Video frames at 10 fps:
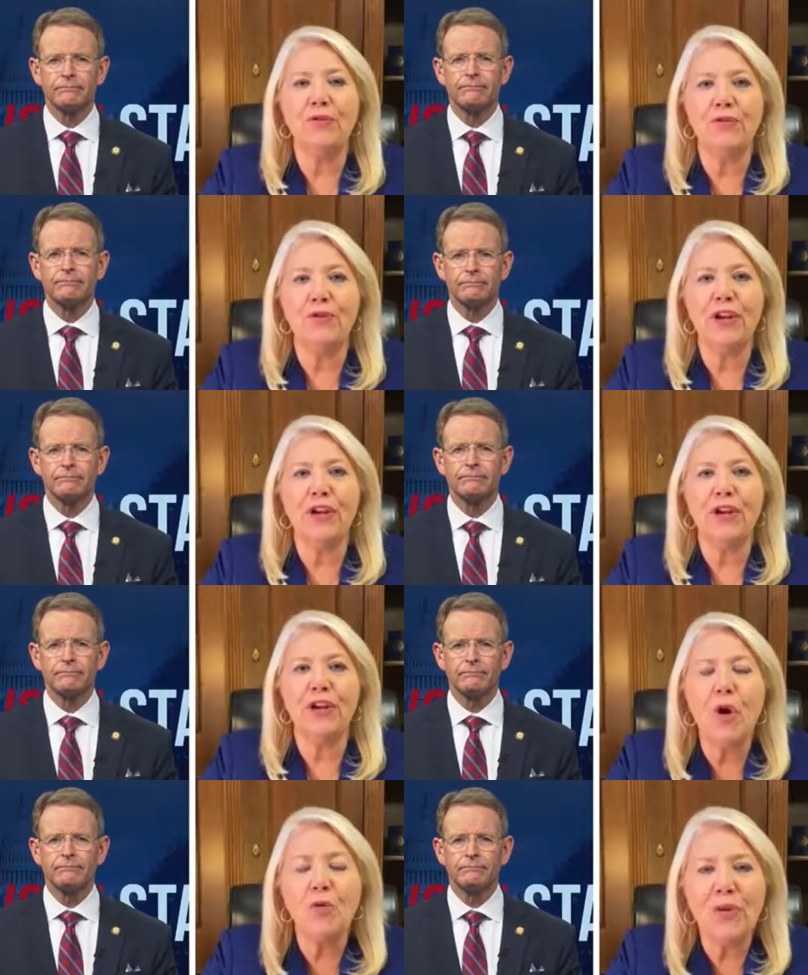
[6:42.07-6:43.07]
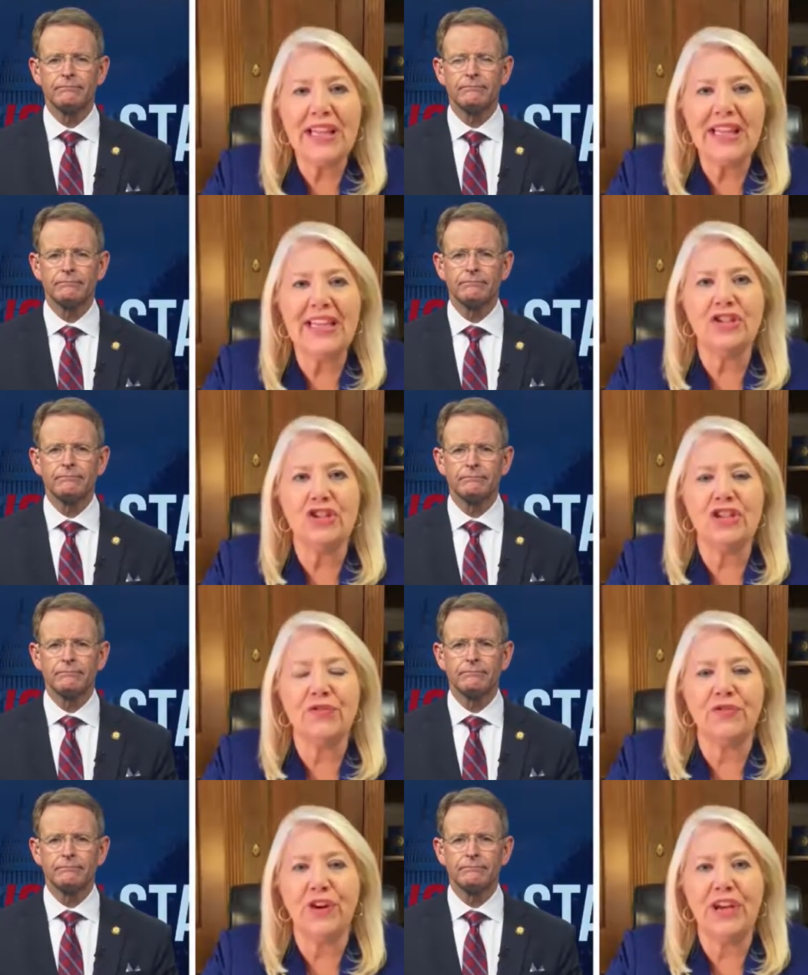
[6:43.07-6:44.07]
Speaker 1: pro-freedom,
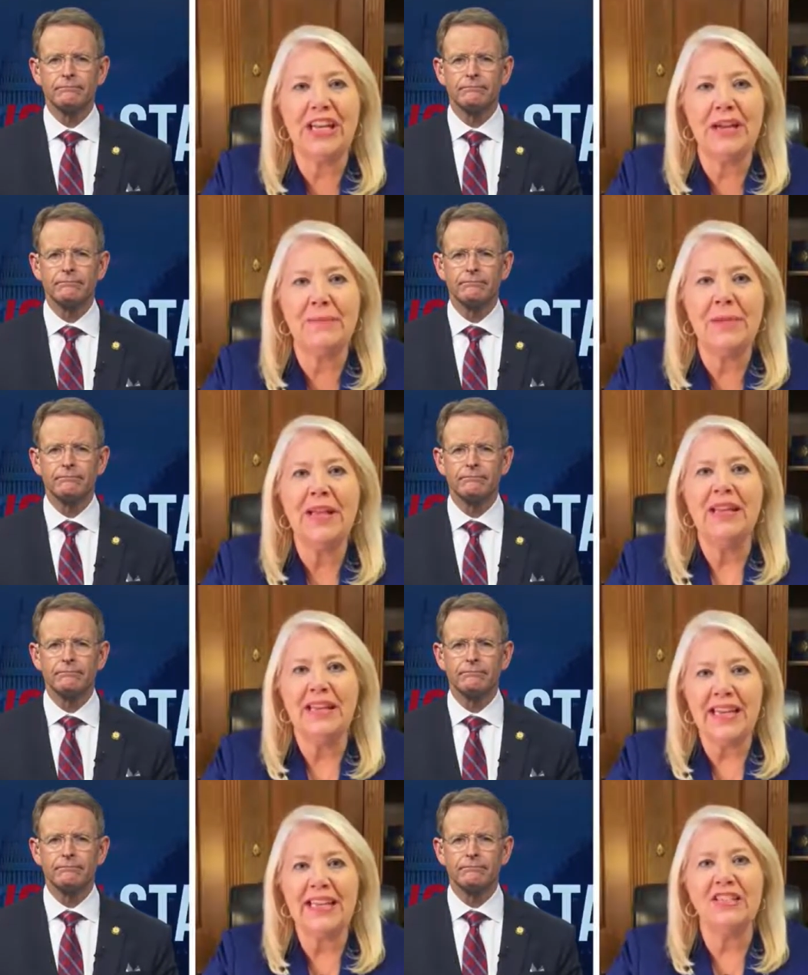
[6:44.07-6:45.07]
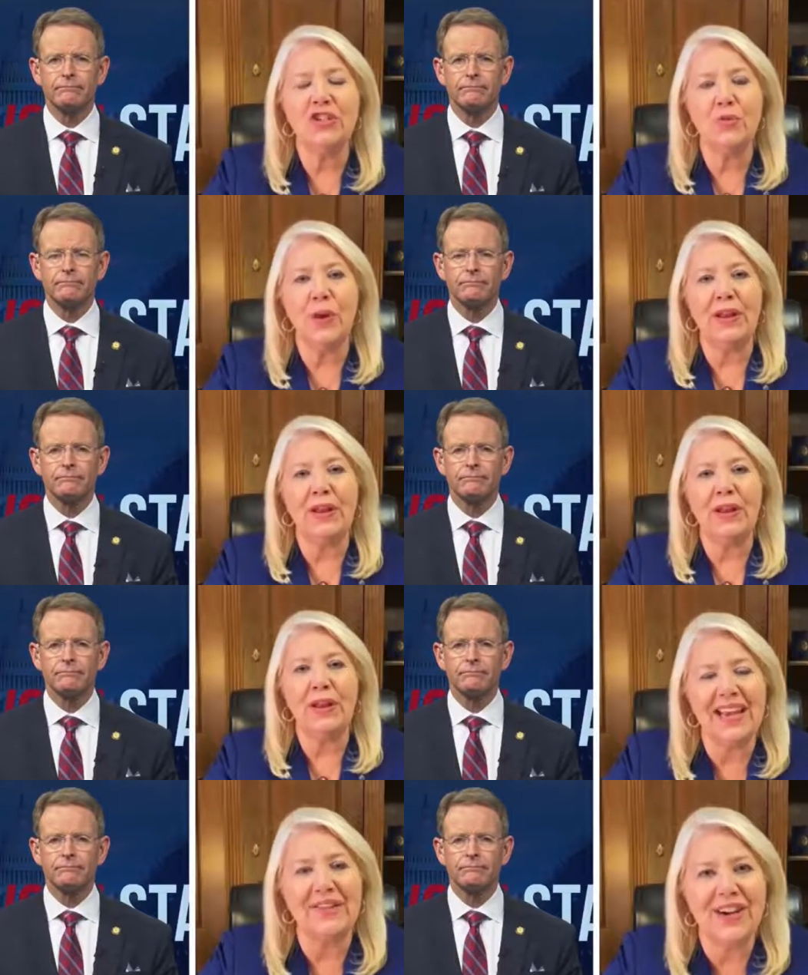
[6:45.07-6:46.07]
pro-religious freedom needs to win for
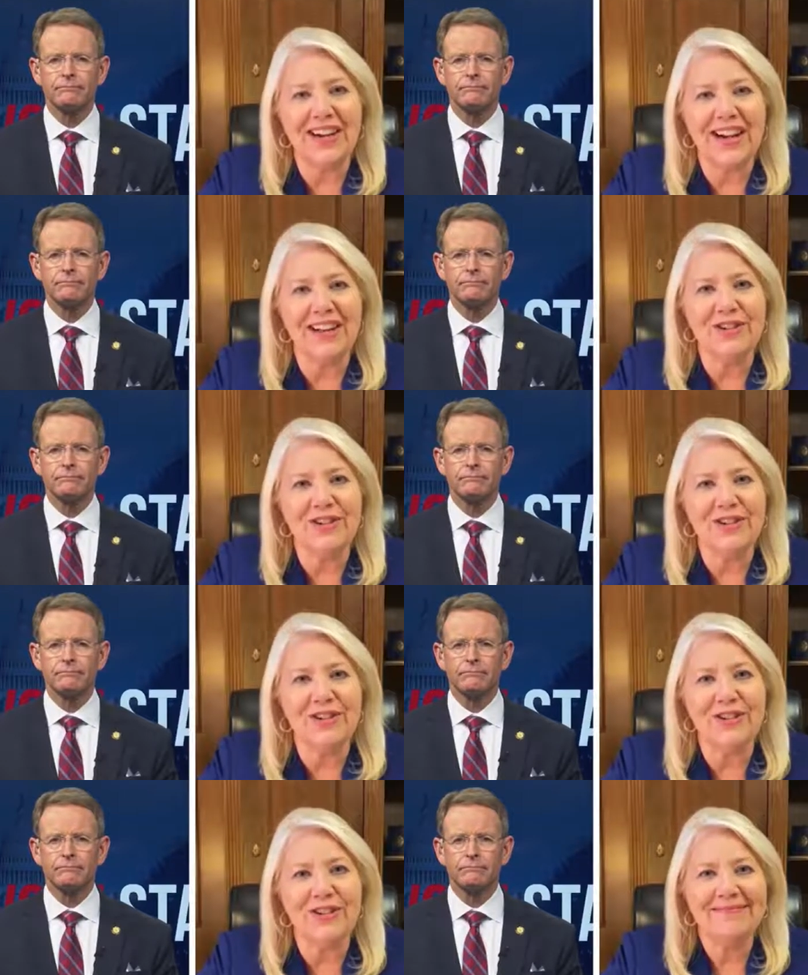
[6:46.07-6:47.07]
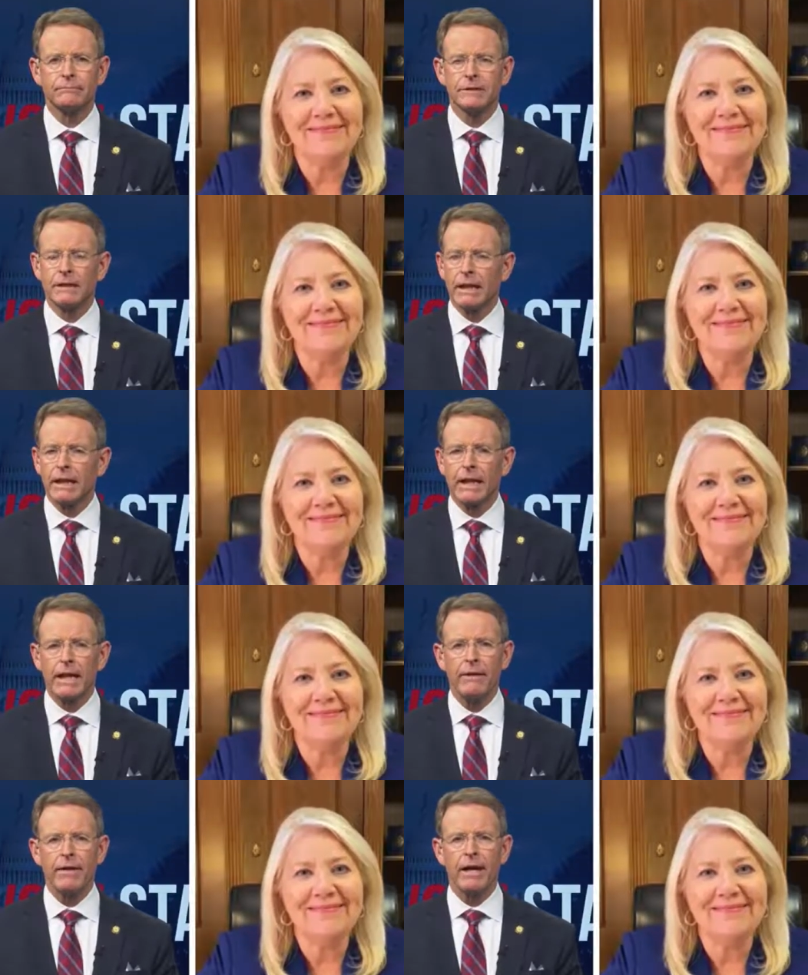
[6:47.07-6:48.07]
the sake of our country.
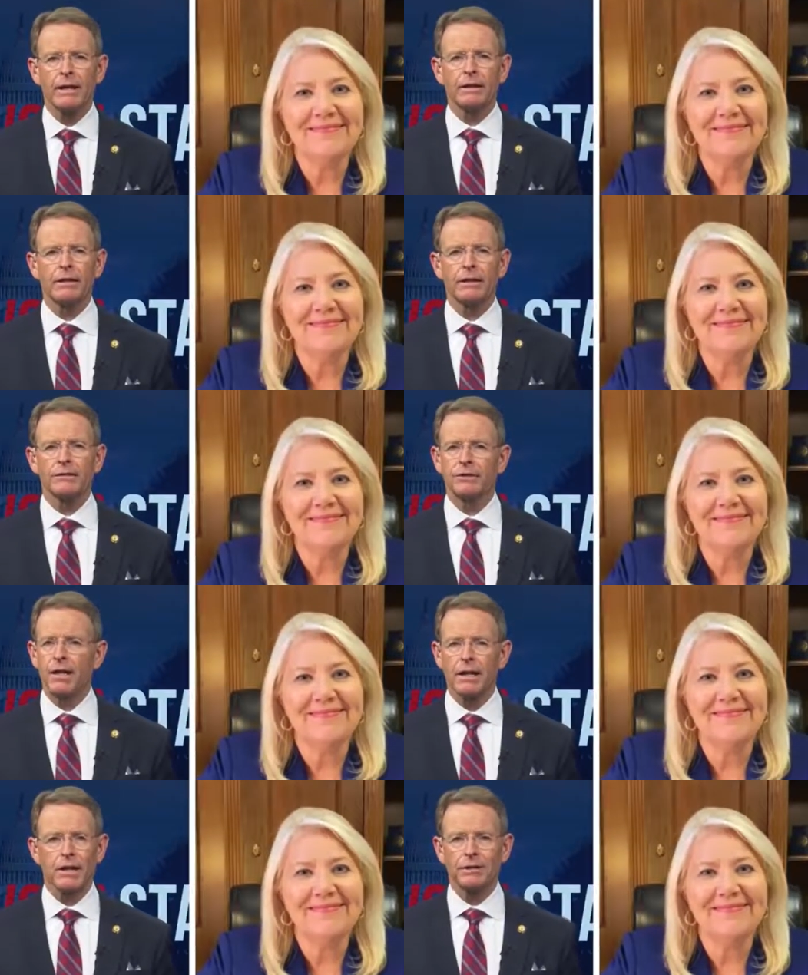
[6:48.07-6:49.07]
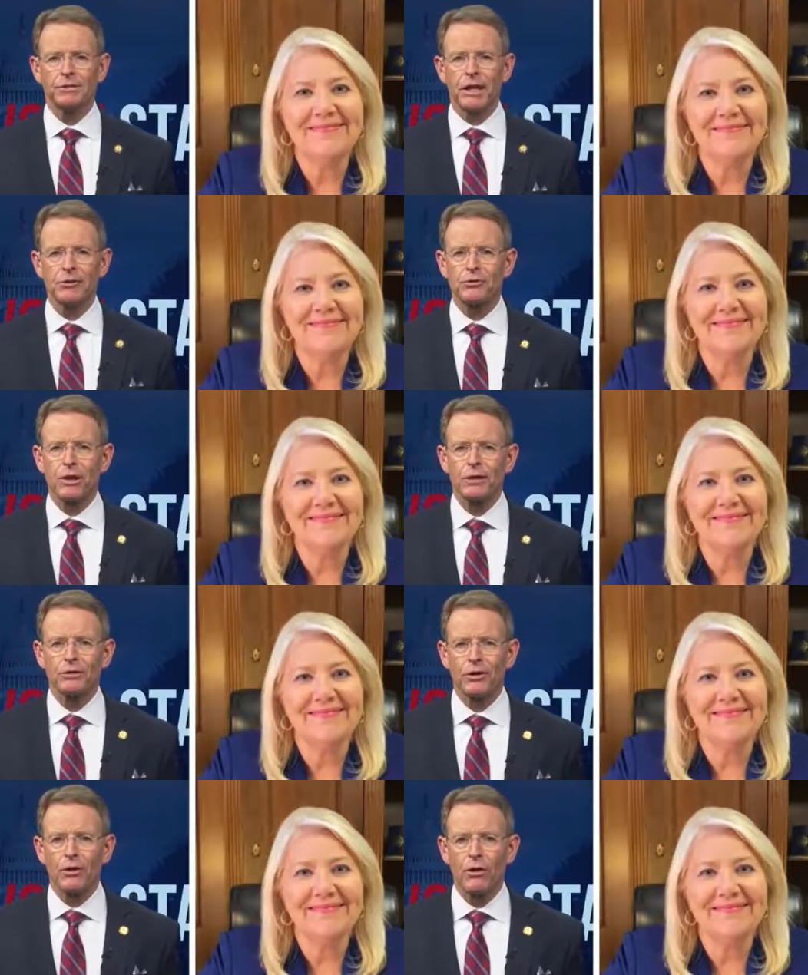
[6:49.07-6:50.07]
Speaker 2: And that is not an
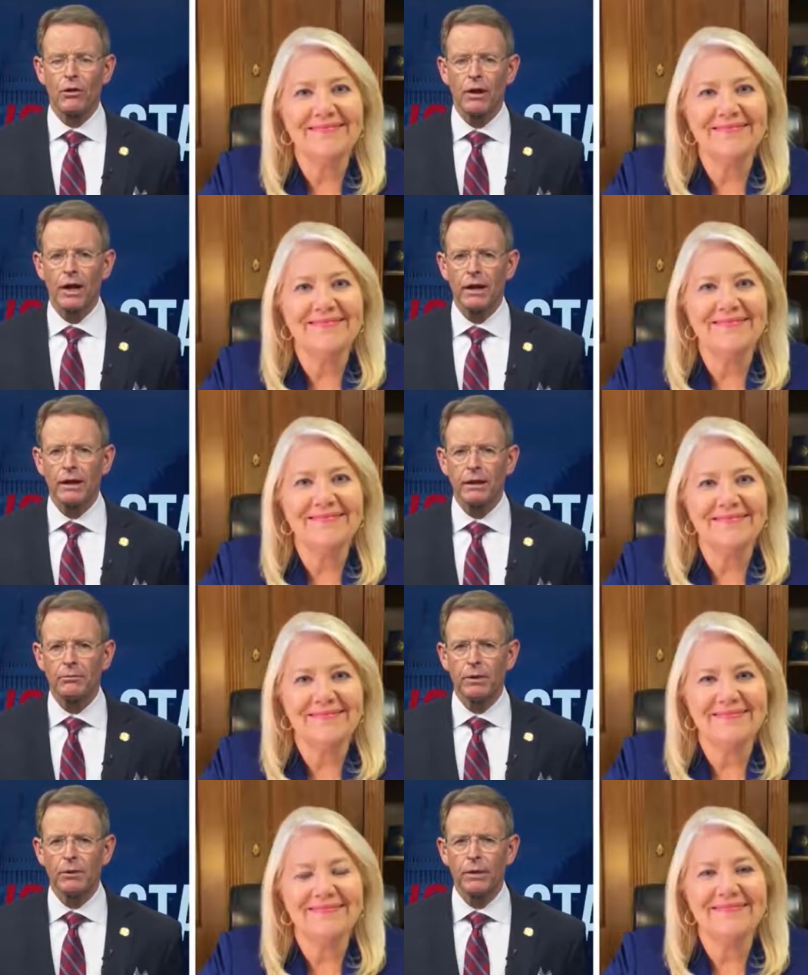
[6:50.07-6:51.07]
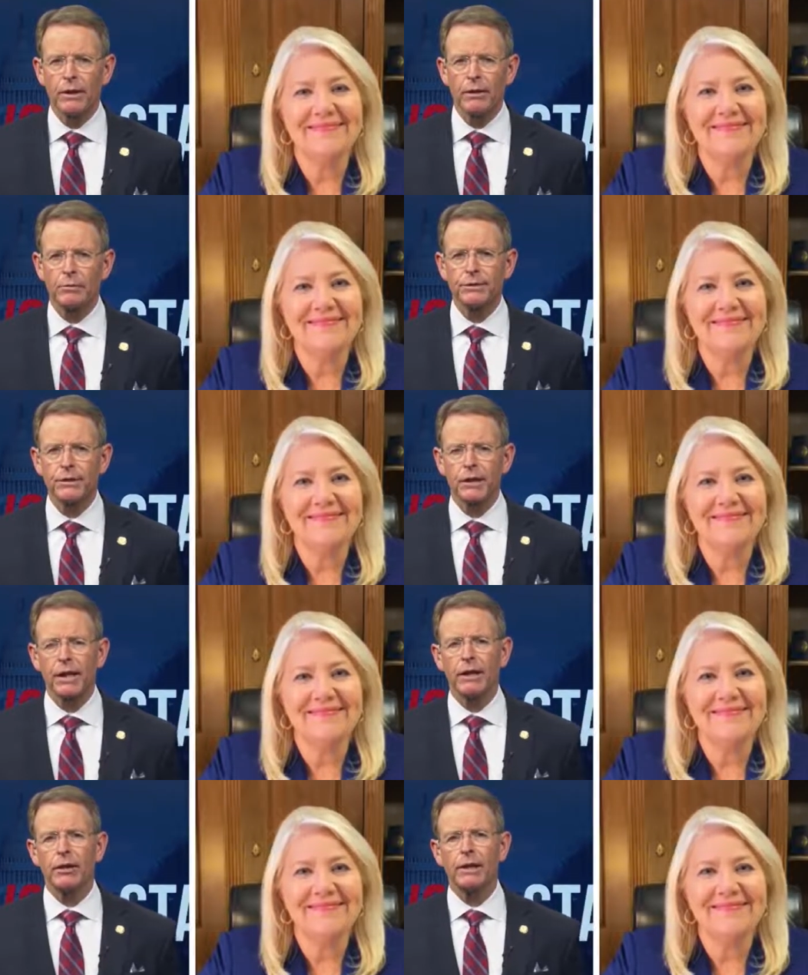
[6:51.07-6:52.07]
exaggeration at all. I am 100%
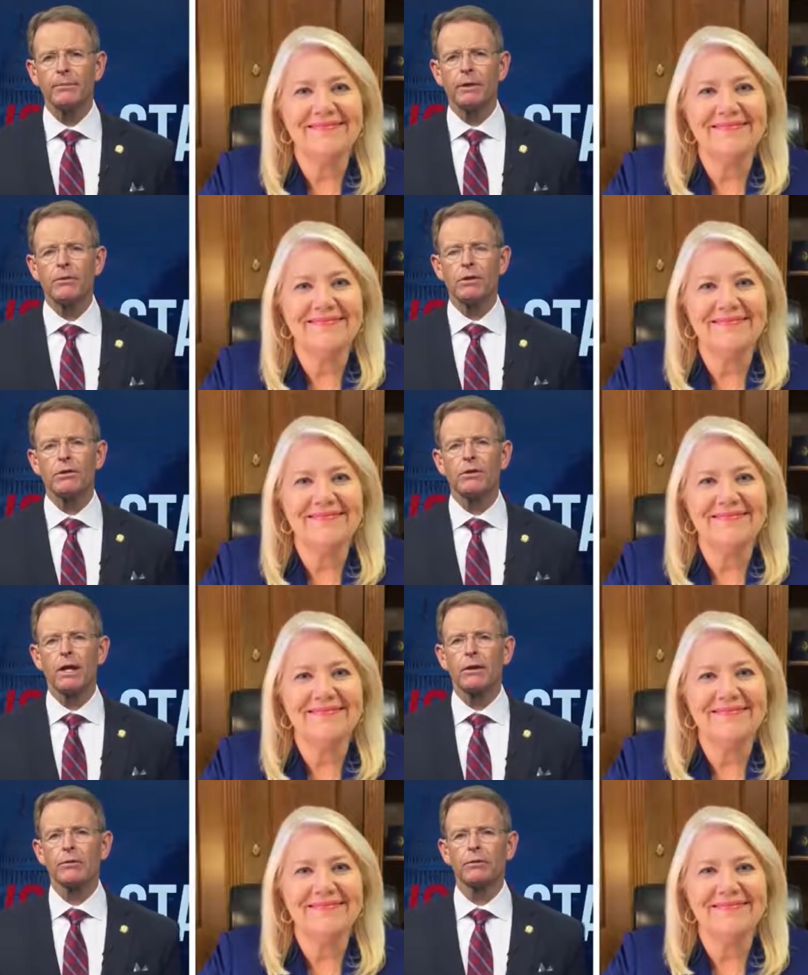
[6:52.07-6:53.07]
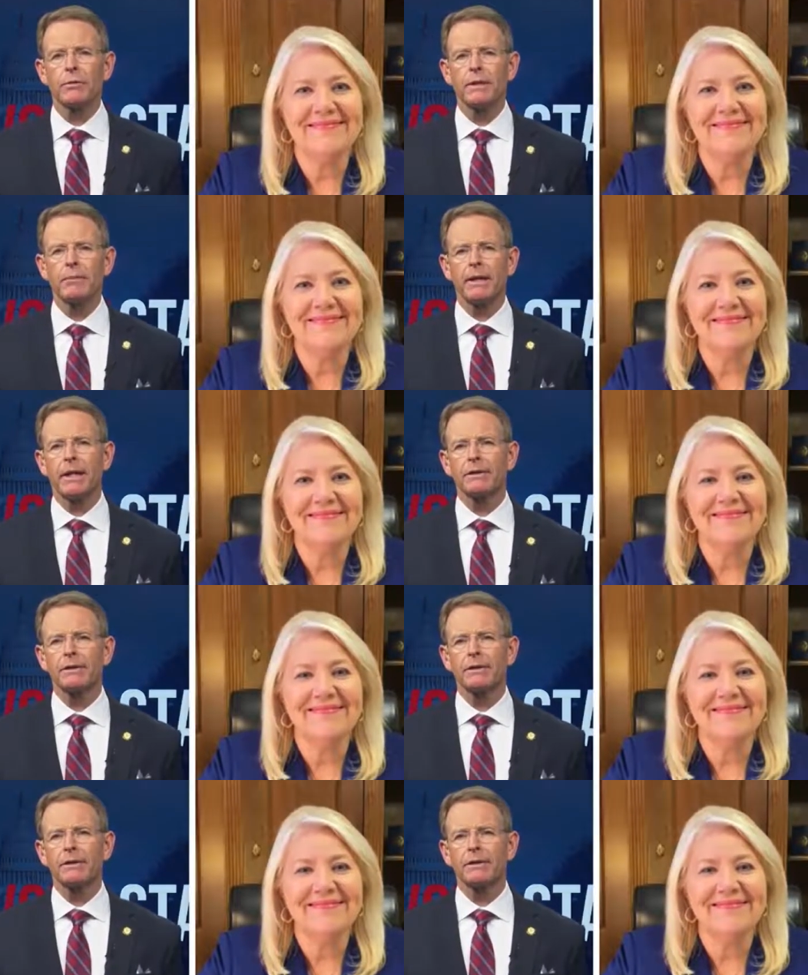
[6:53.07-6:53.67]
uh, in agreement with you. Congresswoman Debbie